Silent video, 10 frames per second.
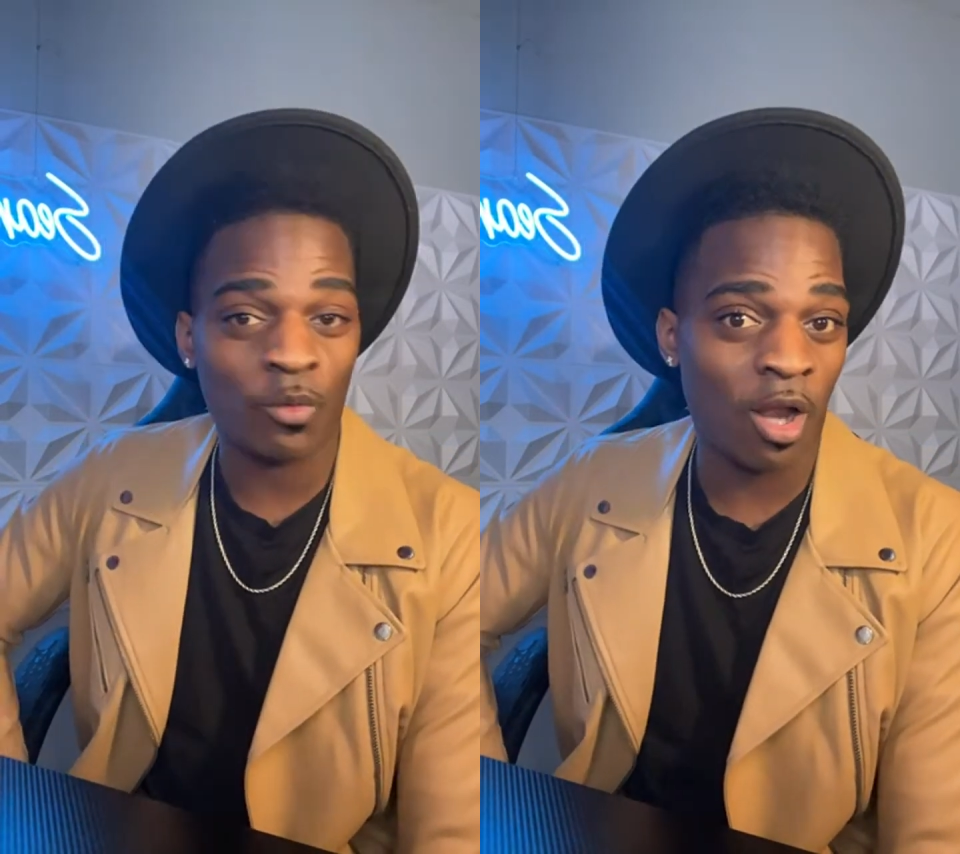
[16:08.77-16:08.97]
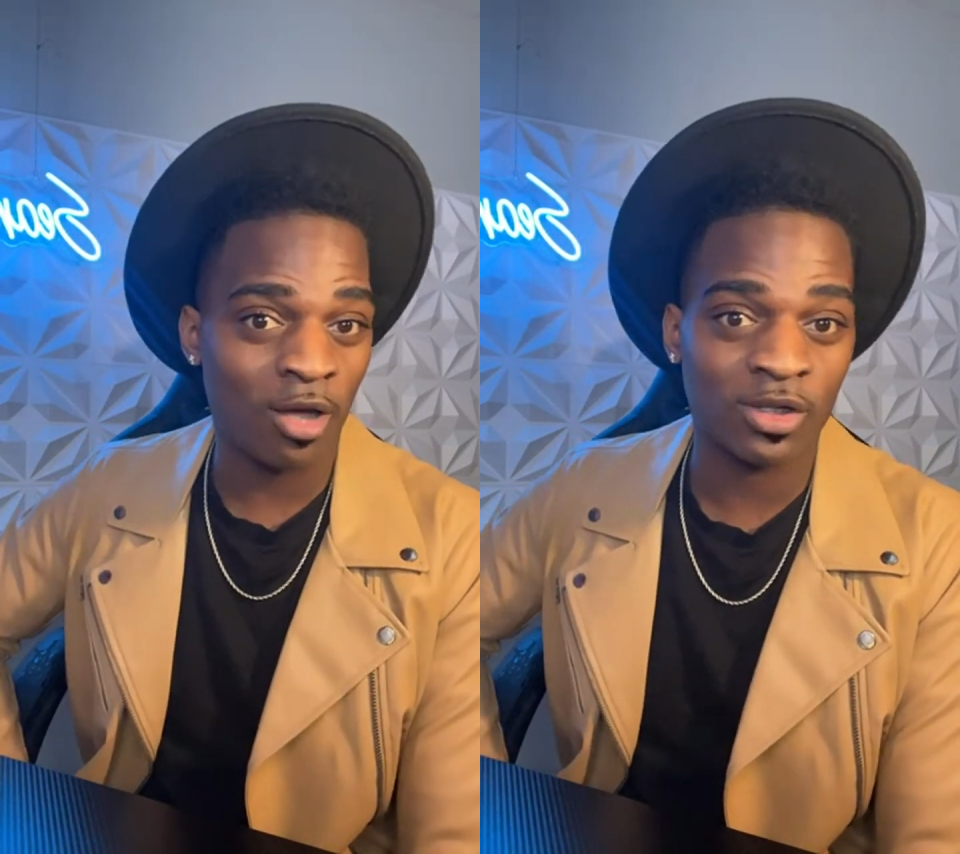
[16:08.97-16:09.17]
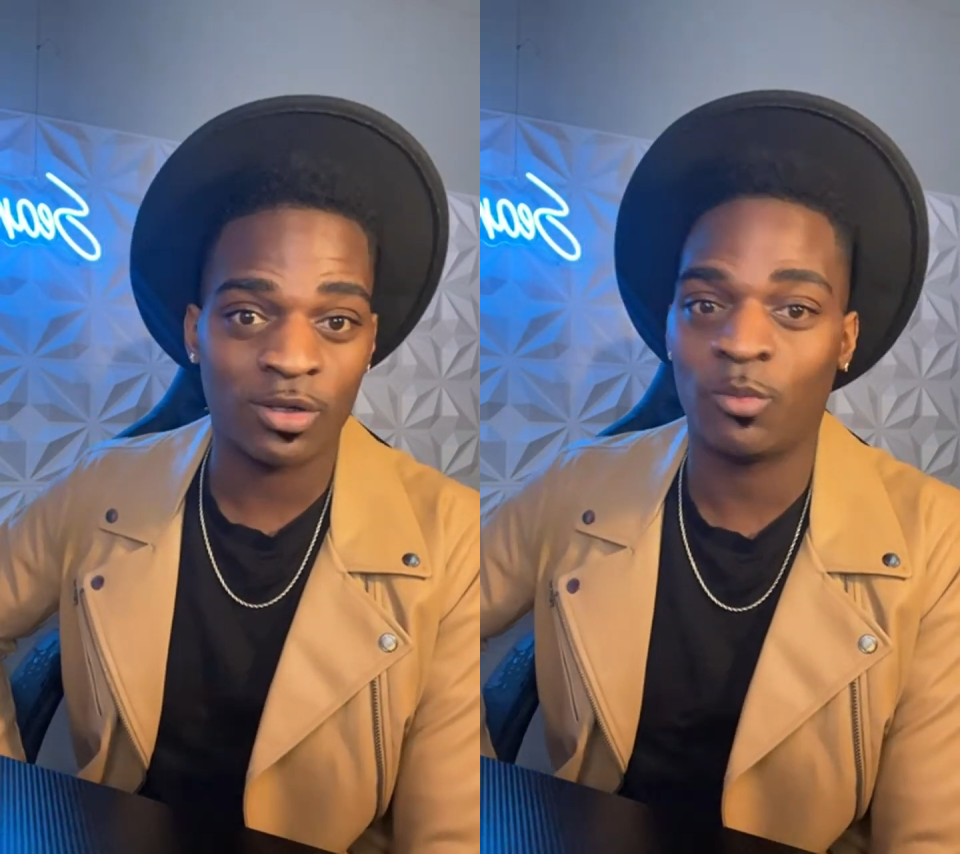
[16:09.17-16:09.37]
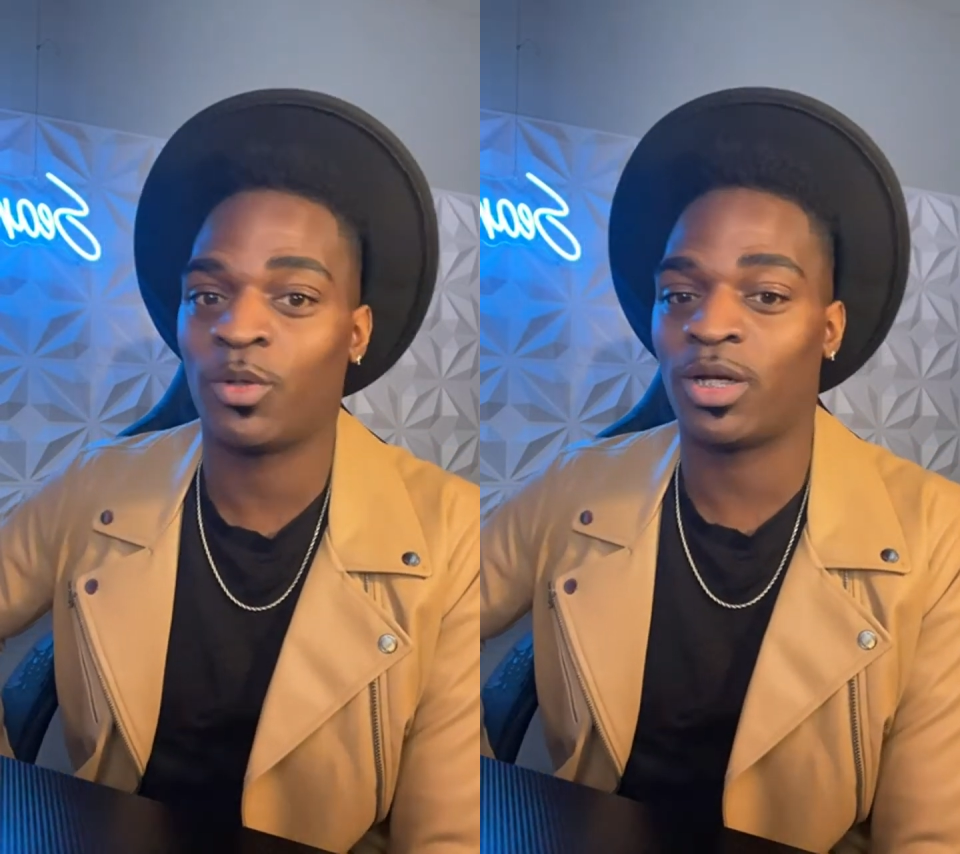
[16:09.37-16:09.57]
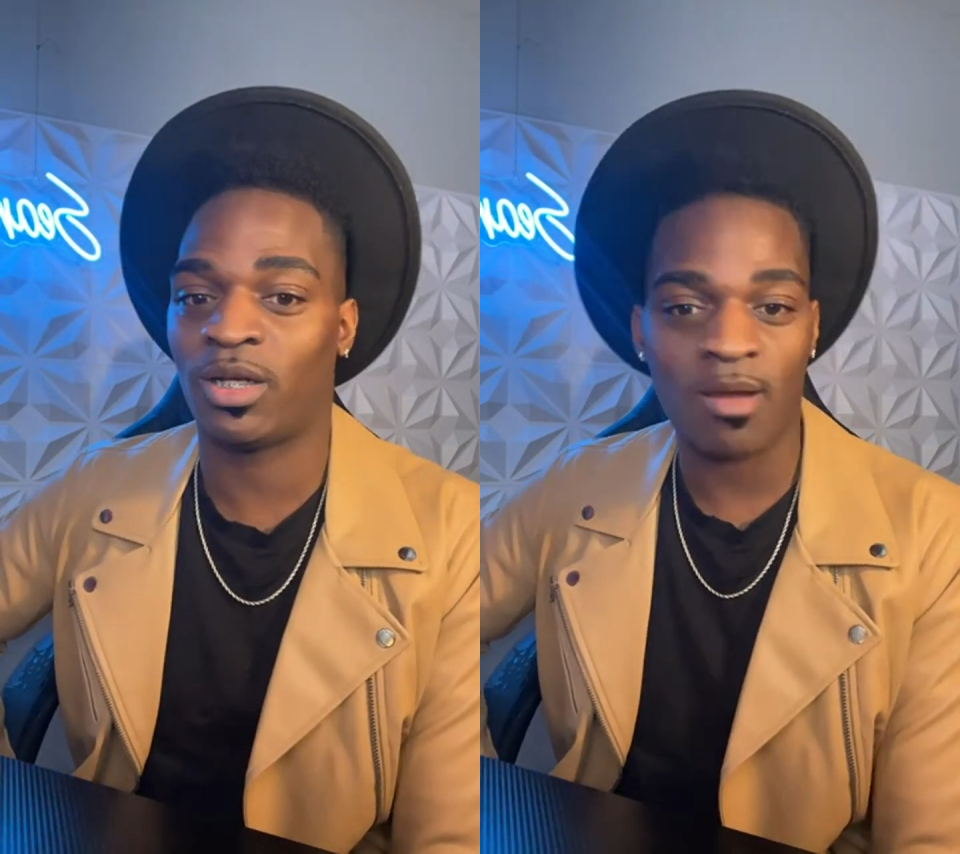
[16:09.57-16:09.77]
through a lawsuit
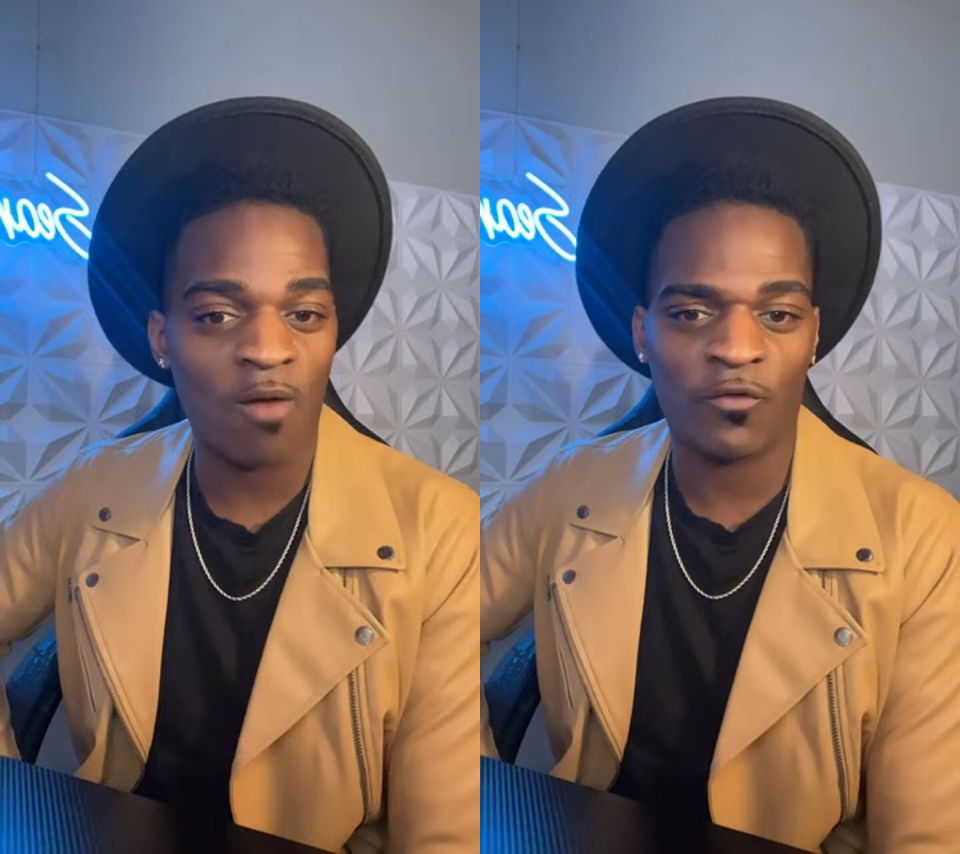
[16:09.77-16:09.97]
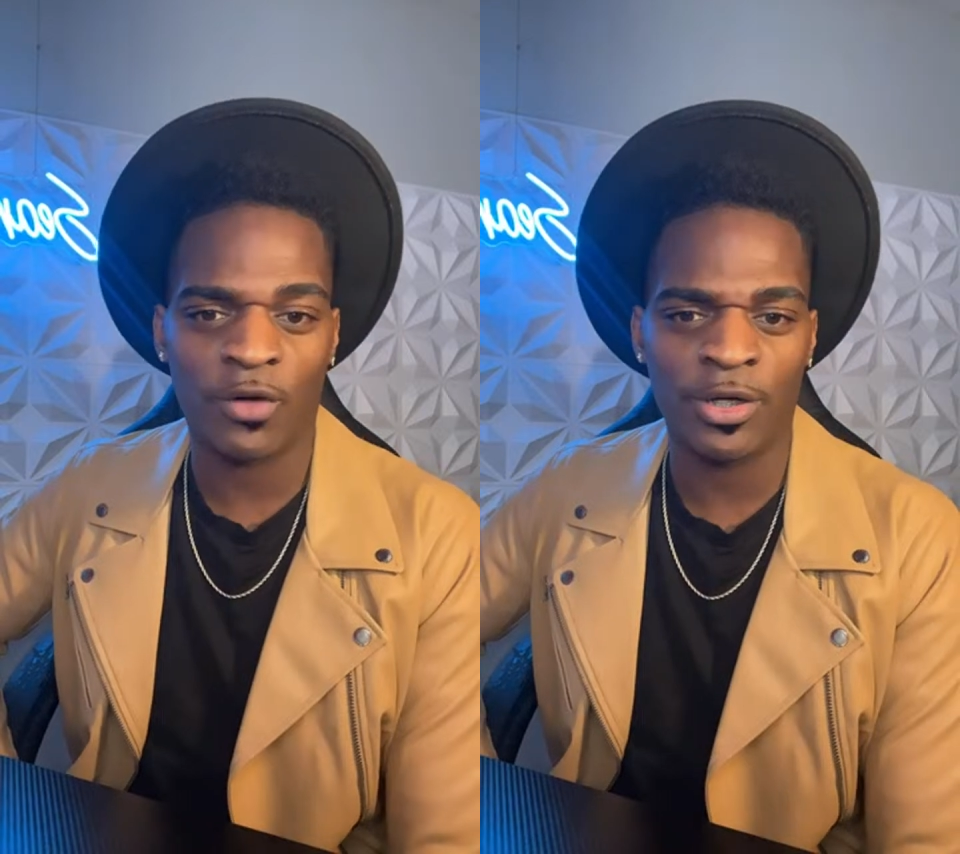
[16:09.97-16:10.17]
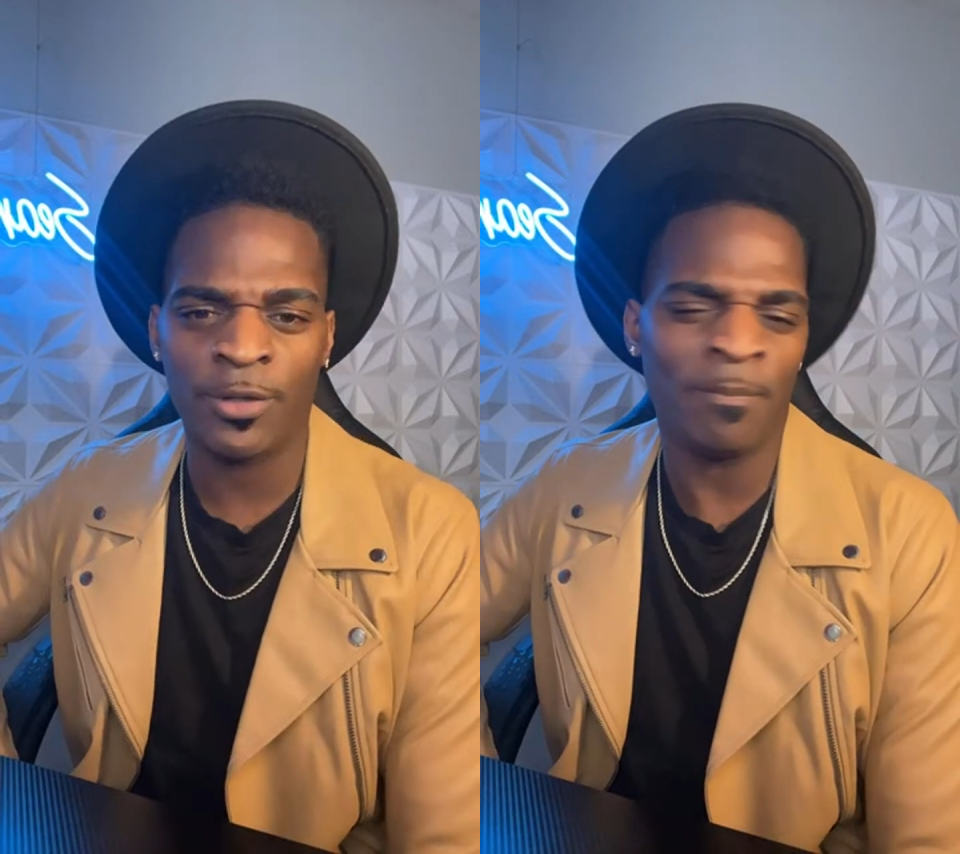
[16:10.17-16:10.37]
and want to look out for you.